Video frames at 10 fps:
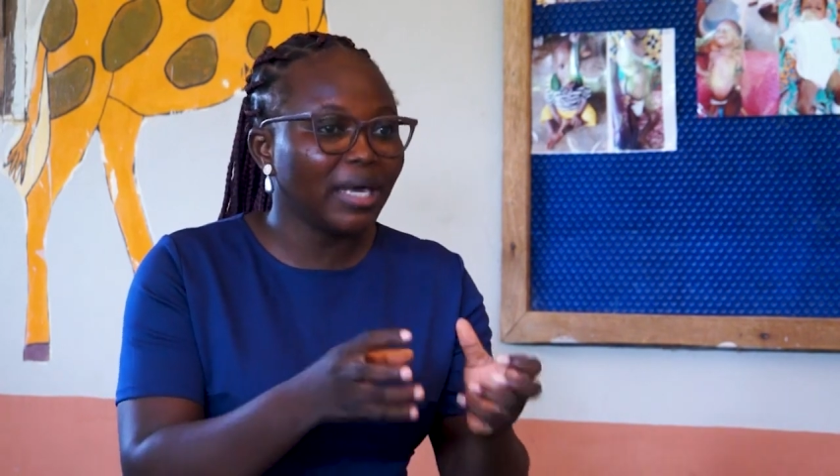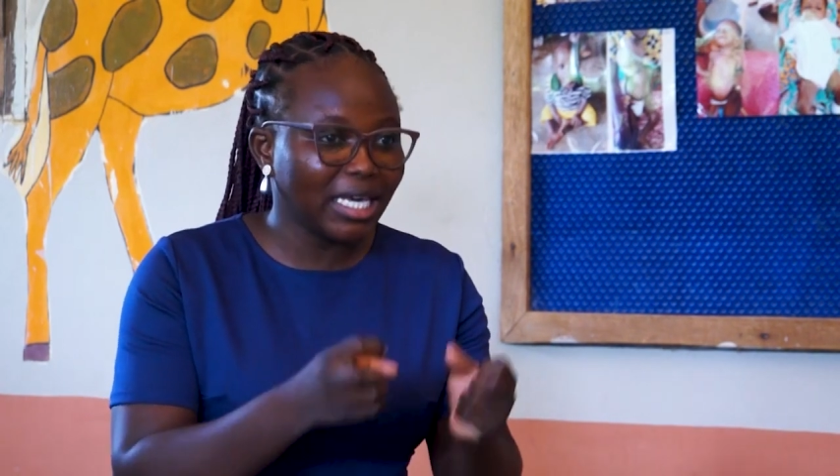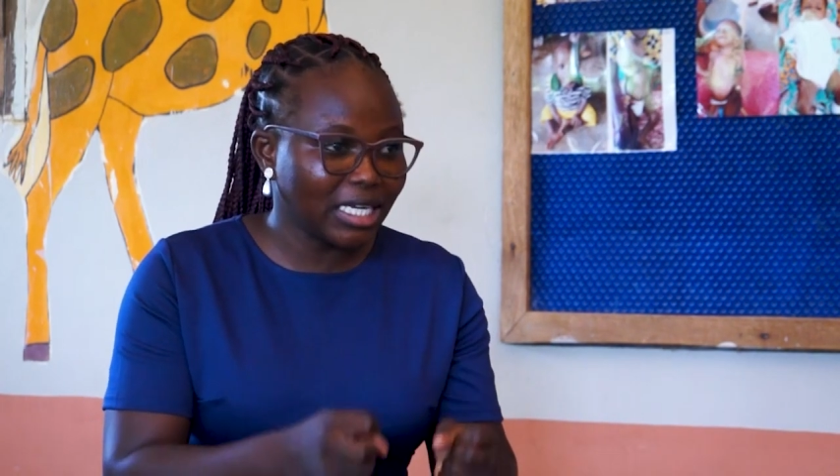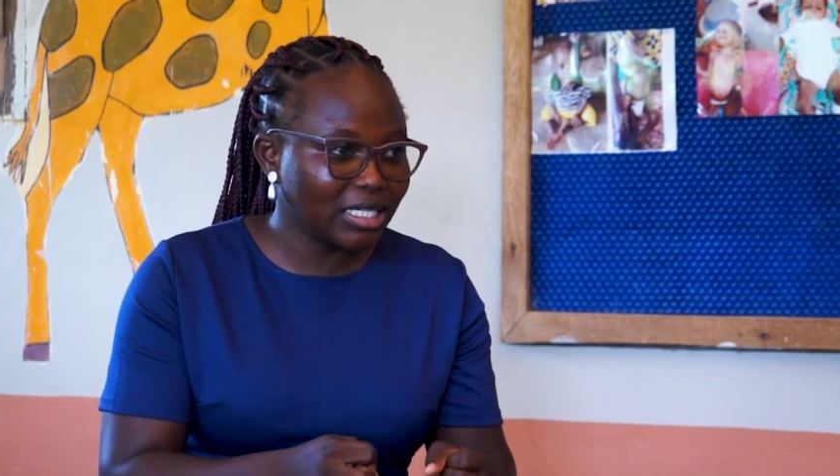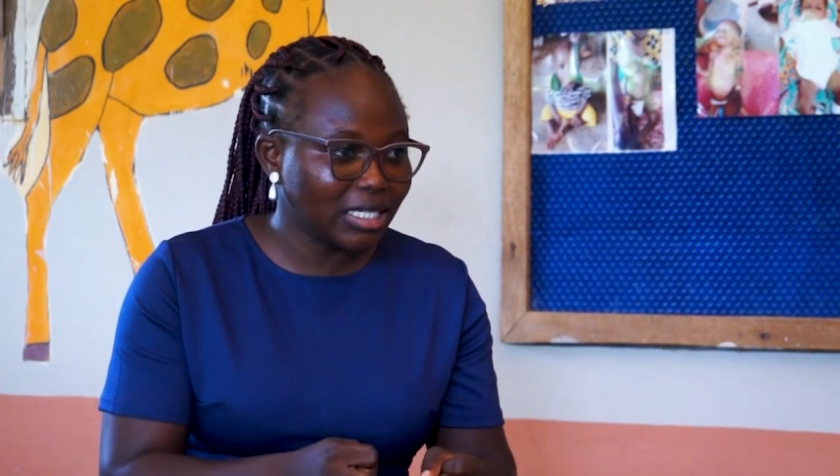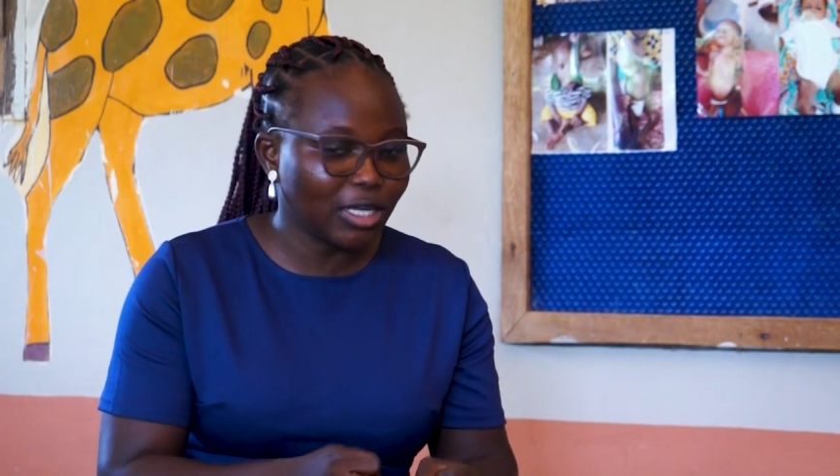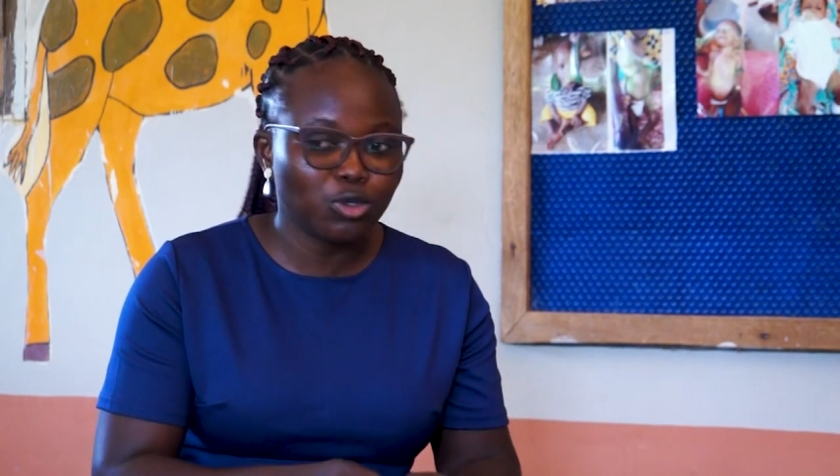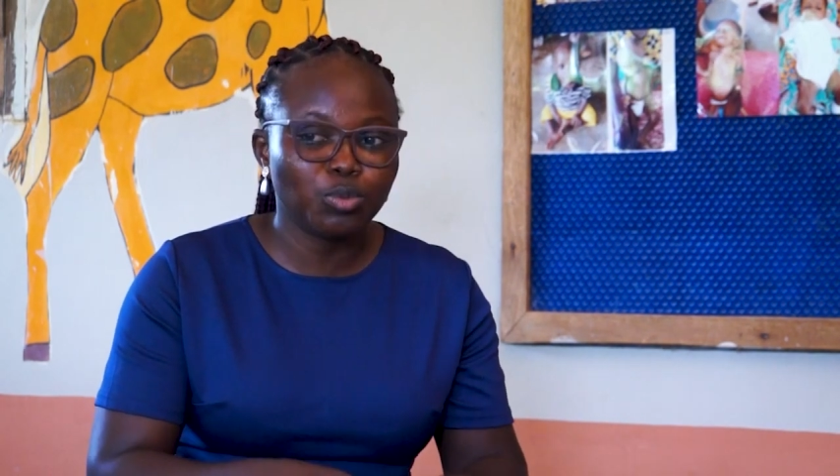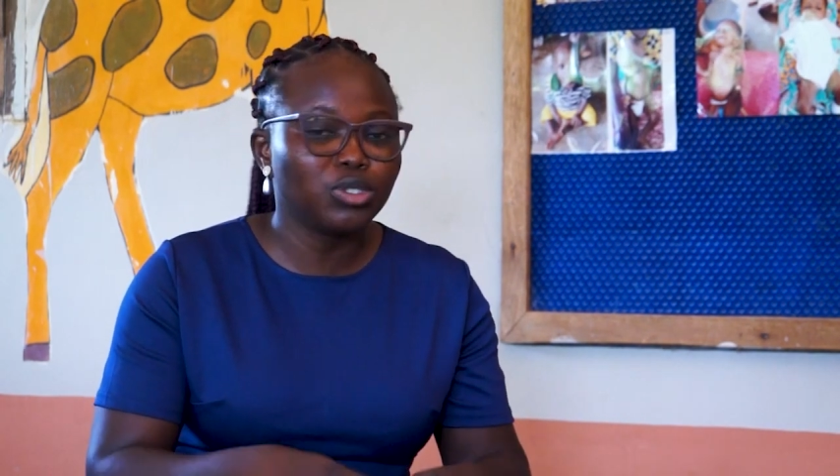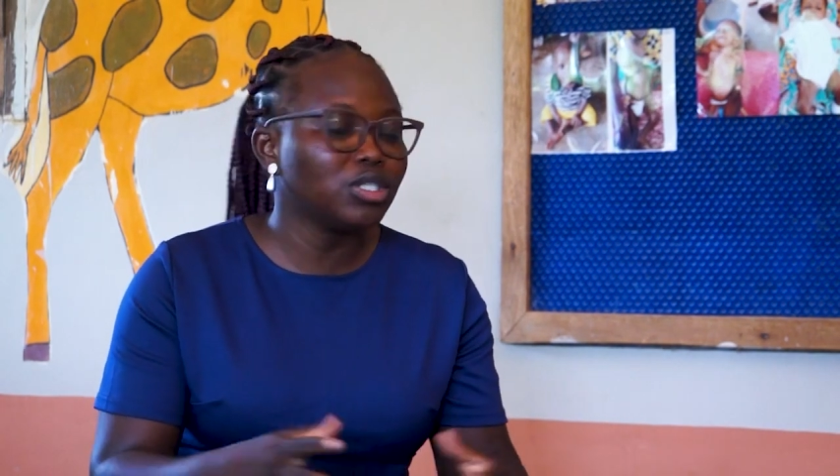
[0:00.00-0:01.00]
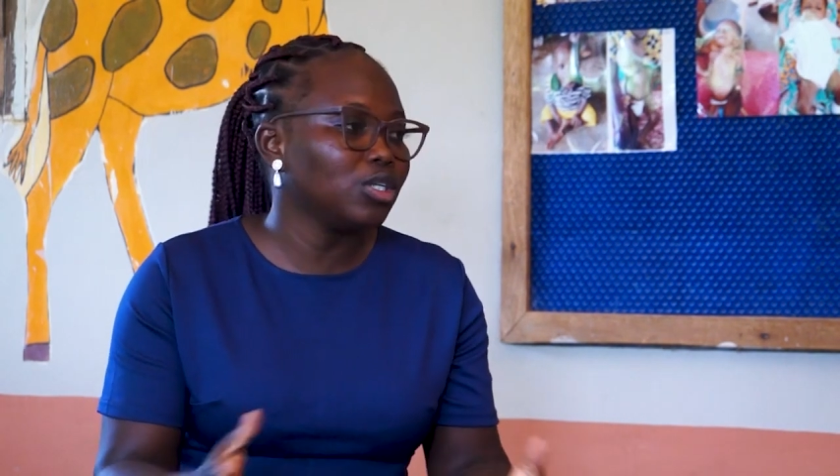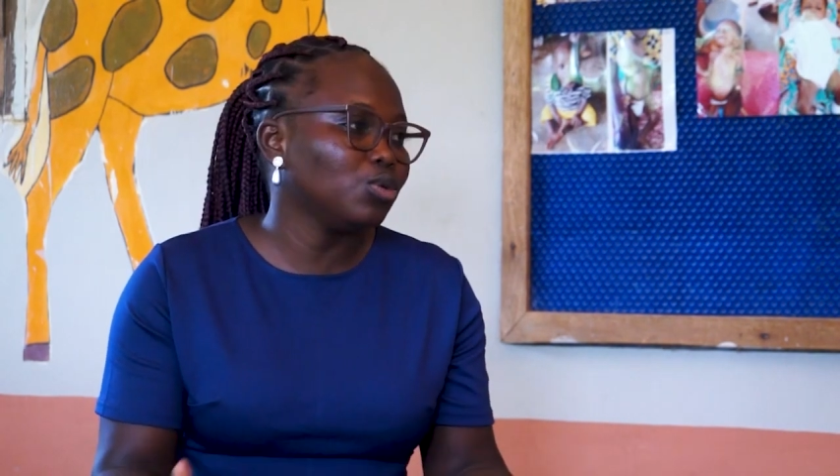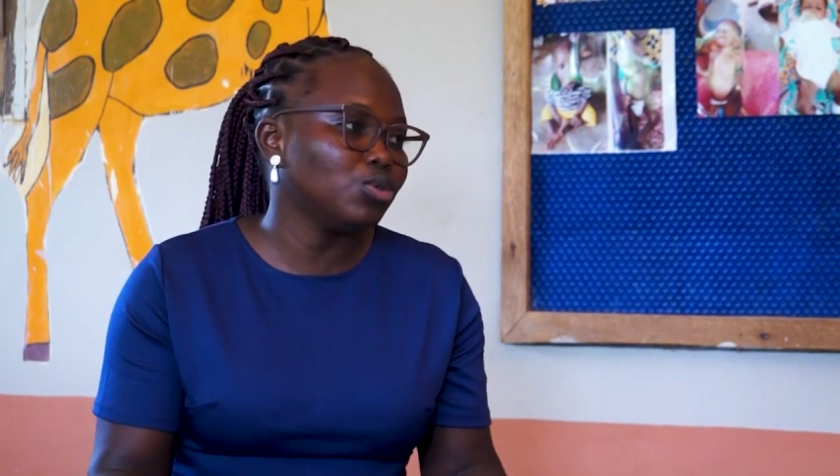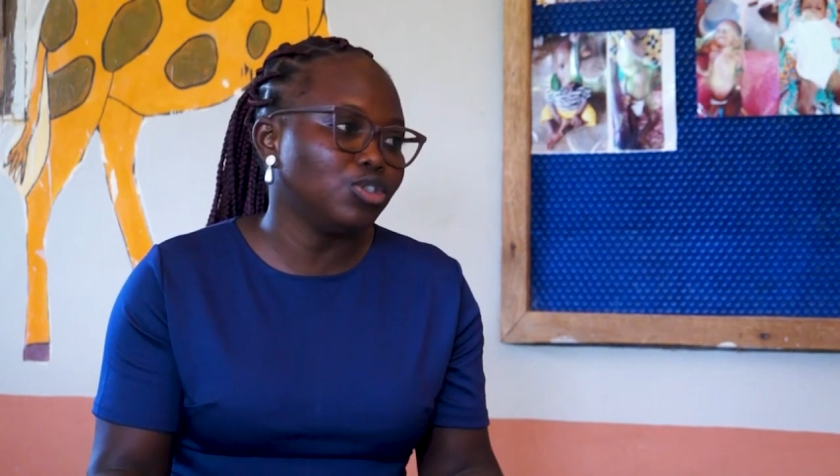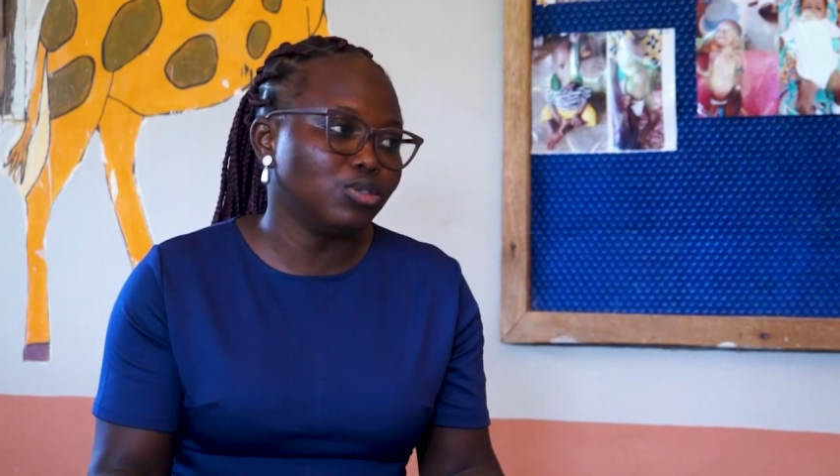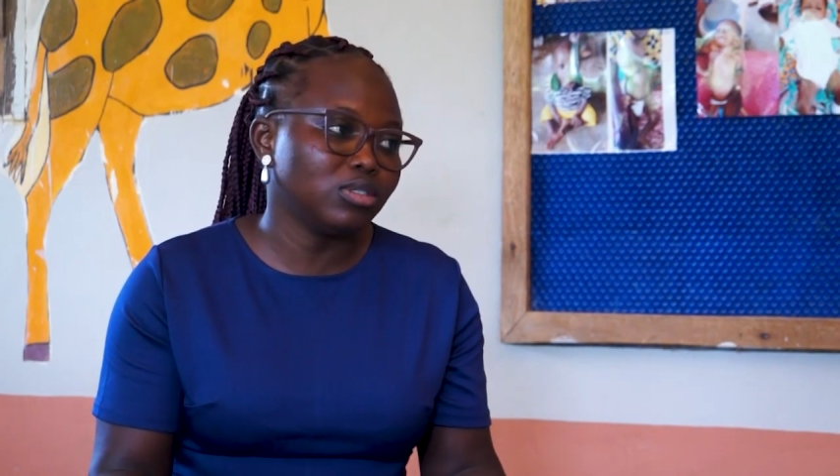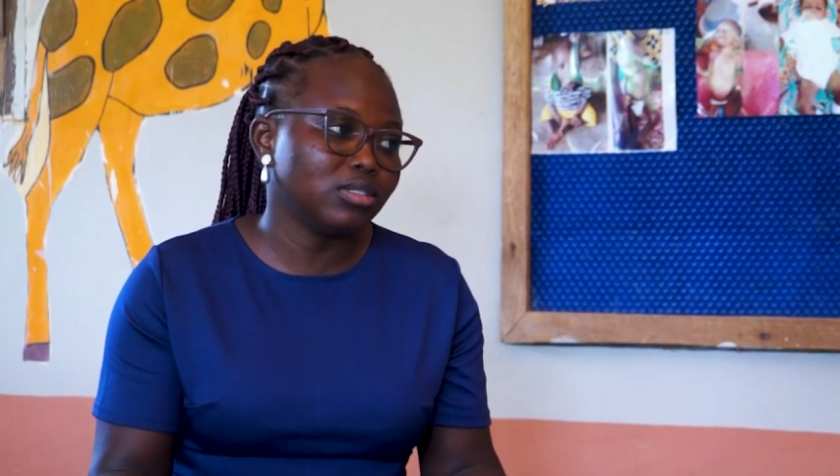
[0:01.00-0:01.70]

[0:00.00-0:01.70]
pick it and to put it in good